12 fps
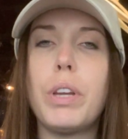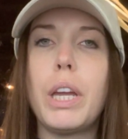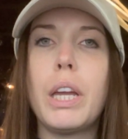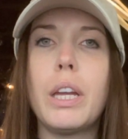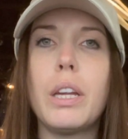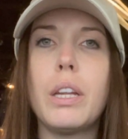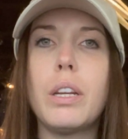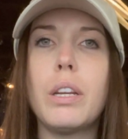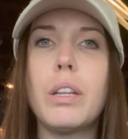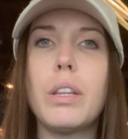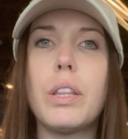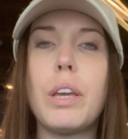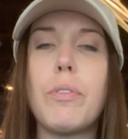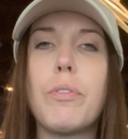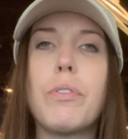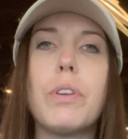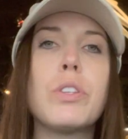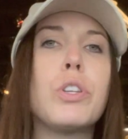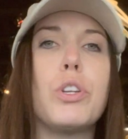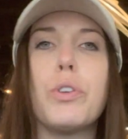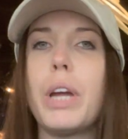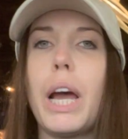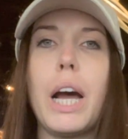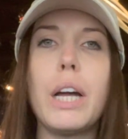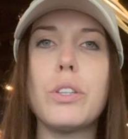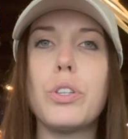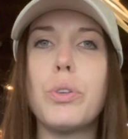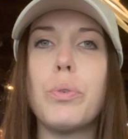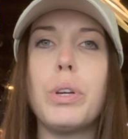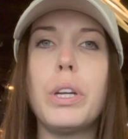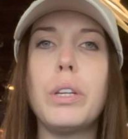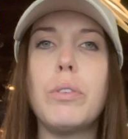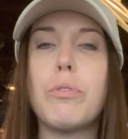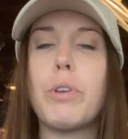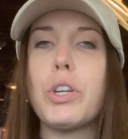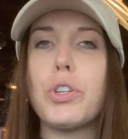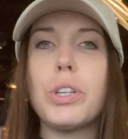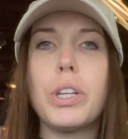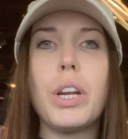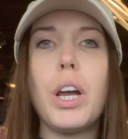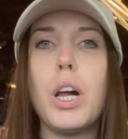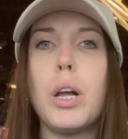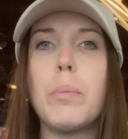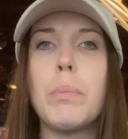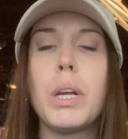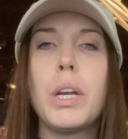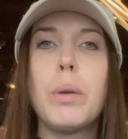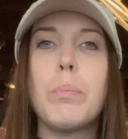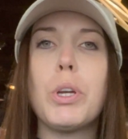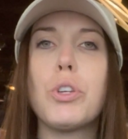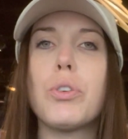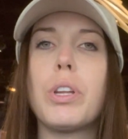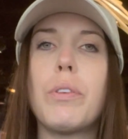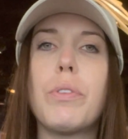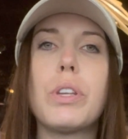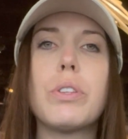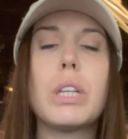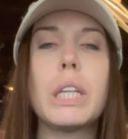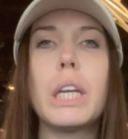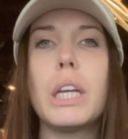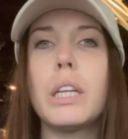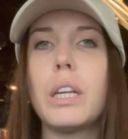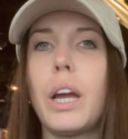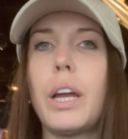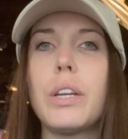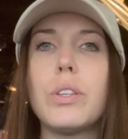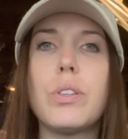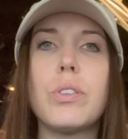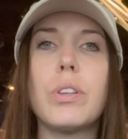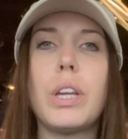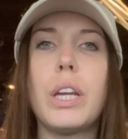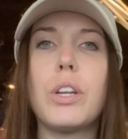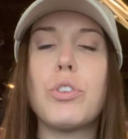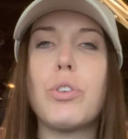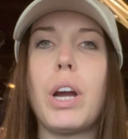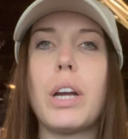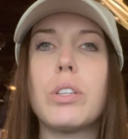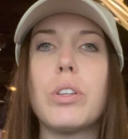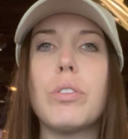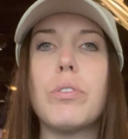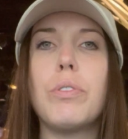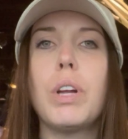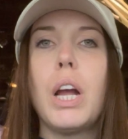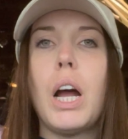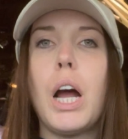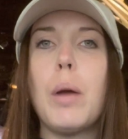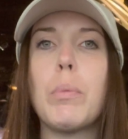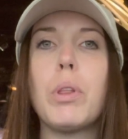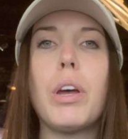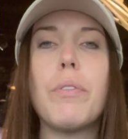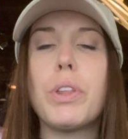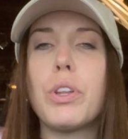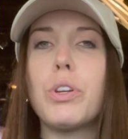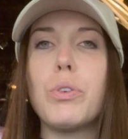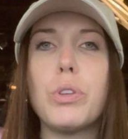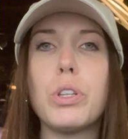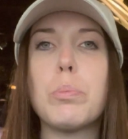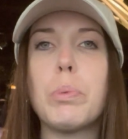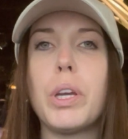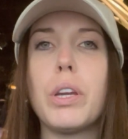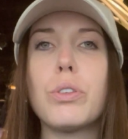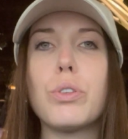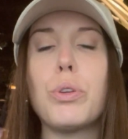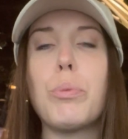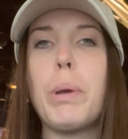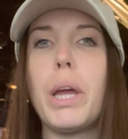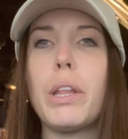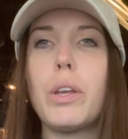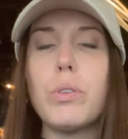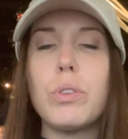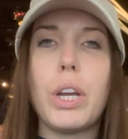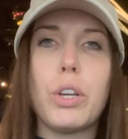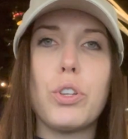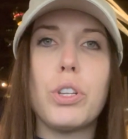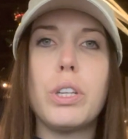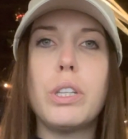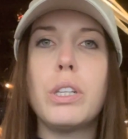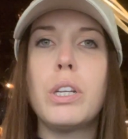and they've continued to add to it, freshen it up, make sure that everything's clean, nice, and attractive. I'm loving the new displays, the new paleo section.